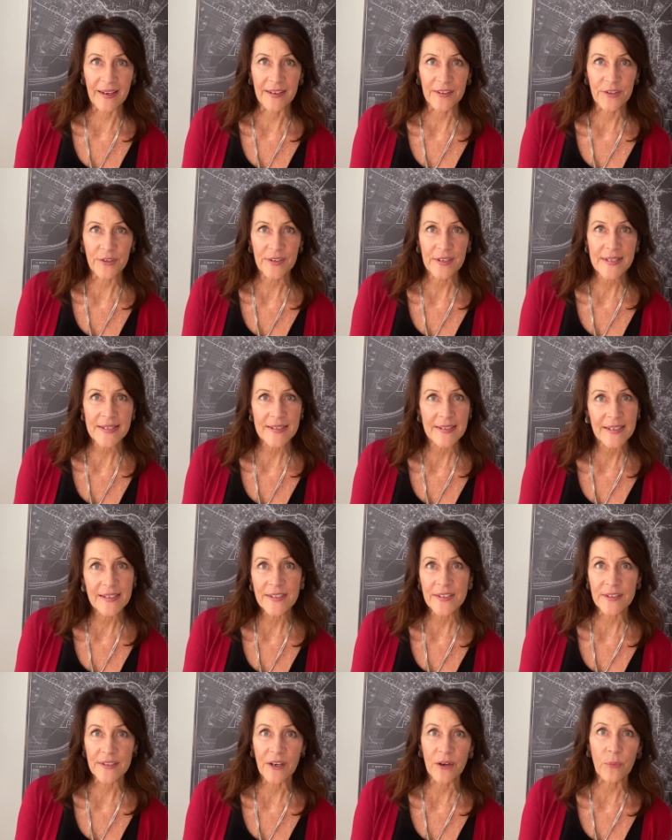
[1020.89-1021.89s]
and you just
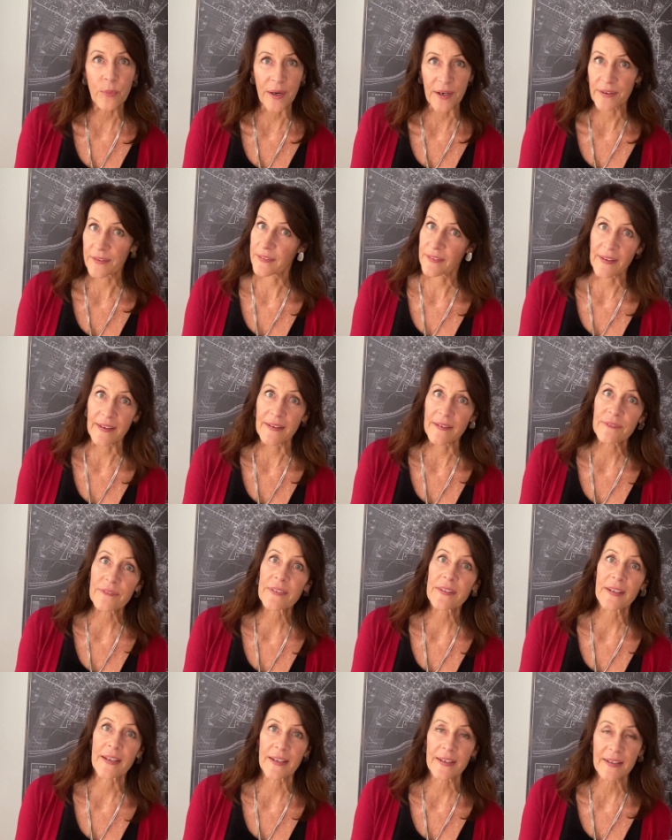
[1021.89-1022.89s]
need to know where to live.
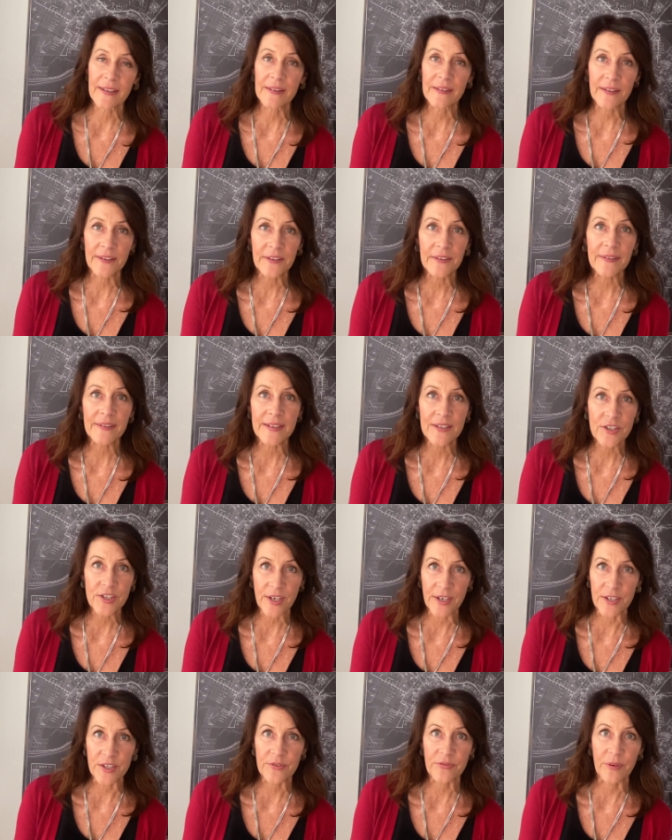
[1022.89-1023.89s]
It can literally
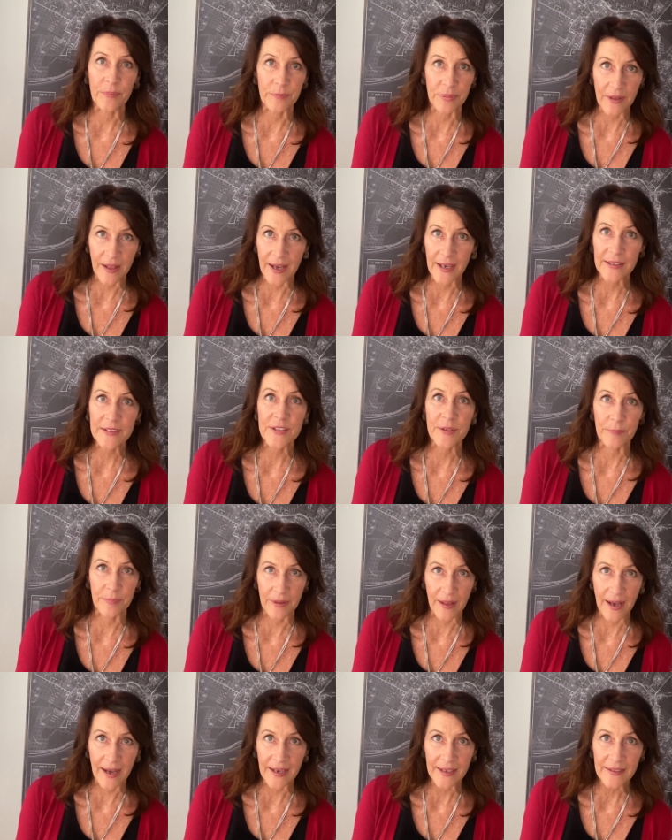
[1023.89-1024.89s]
change from block to
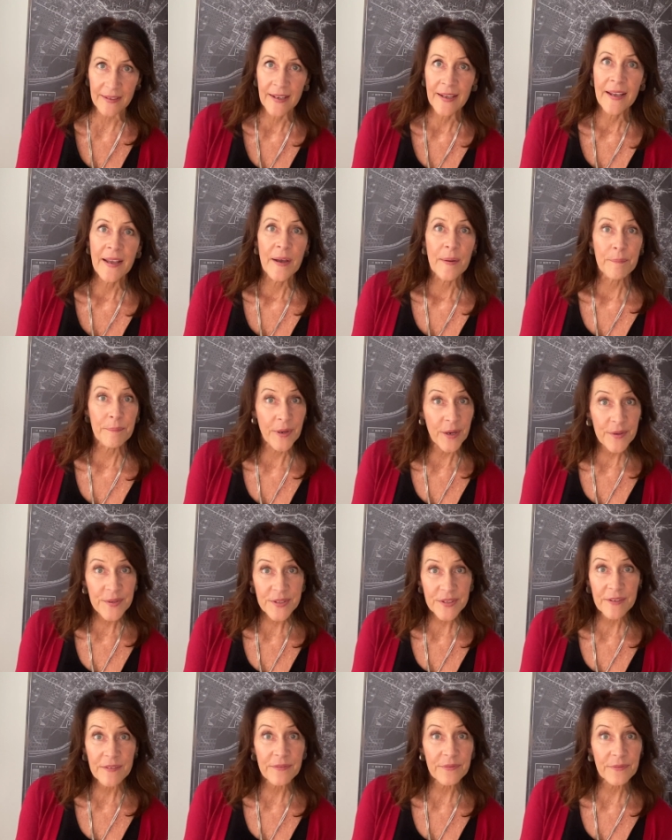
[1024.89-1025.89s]
block.
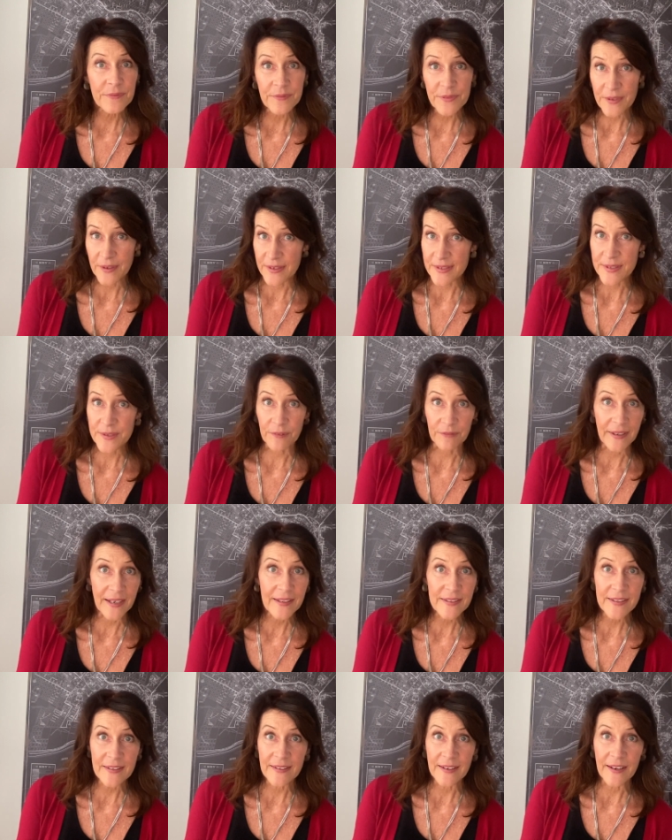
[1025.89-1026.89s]
Most of the
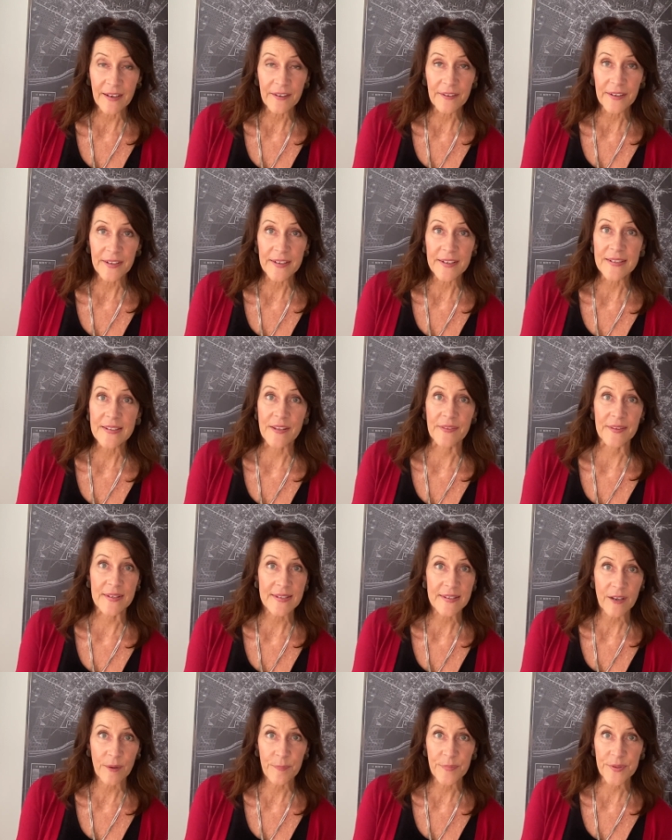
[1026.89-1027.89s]
surrounding areas and the
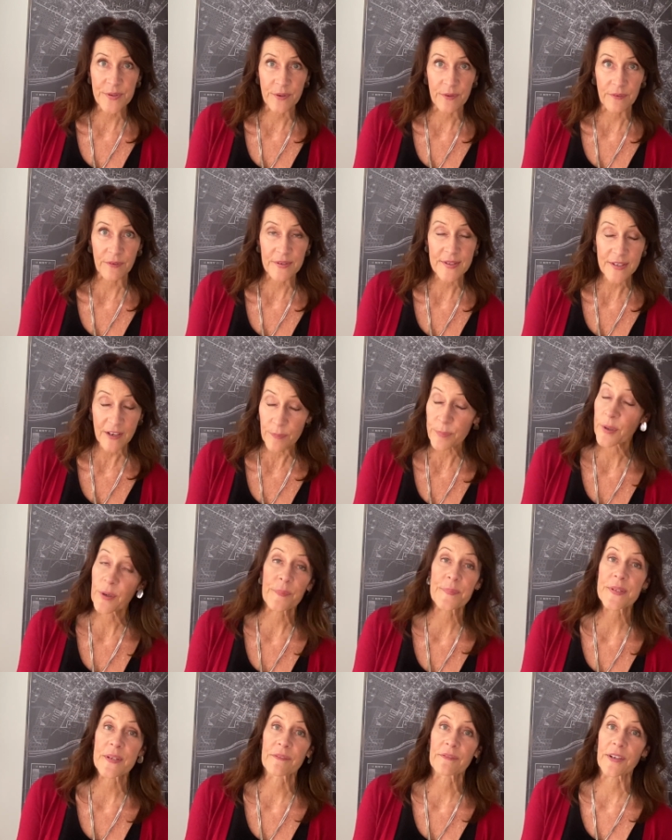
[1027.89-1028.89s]

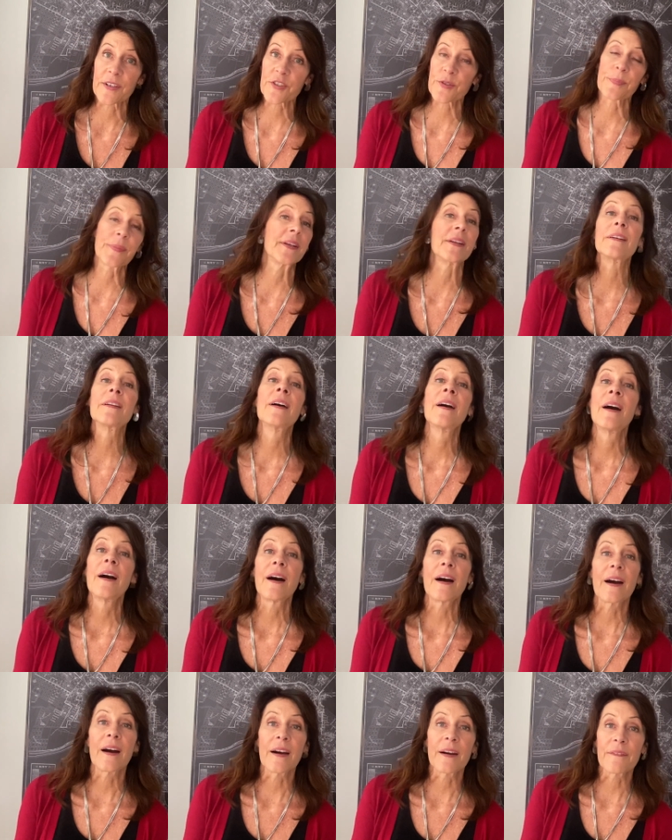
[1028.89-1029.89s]
suburbs of Richmond
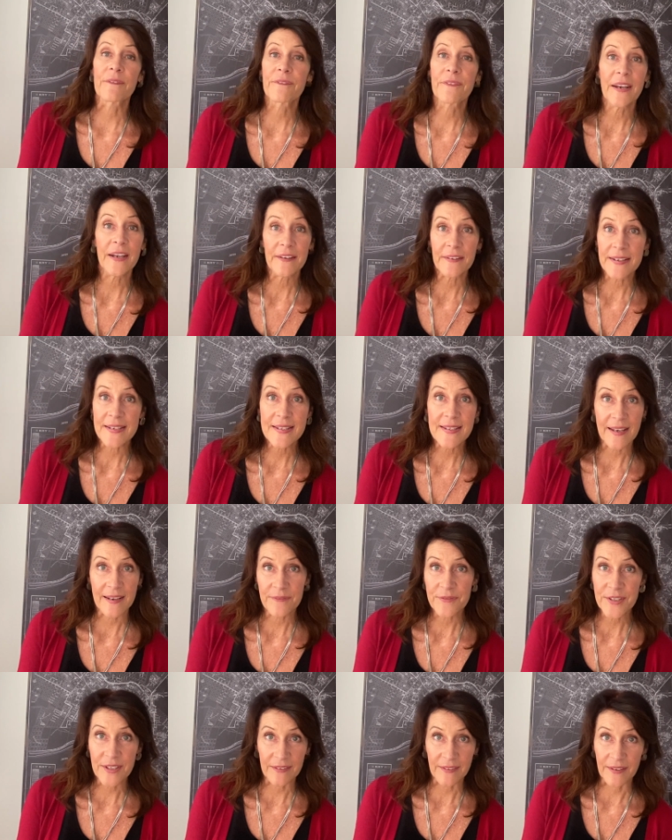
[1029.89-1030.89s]
are very
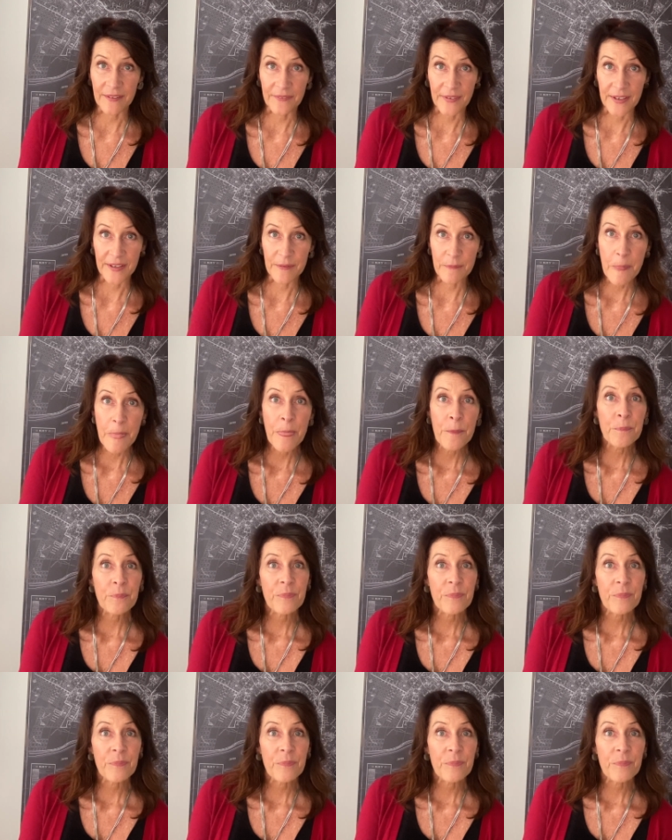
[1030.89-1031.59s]
safe to live in.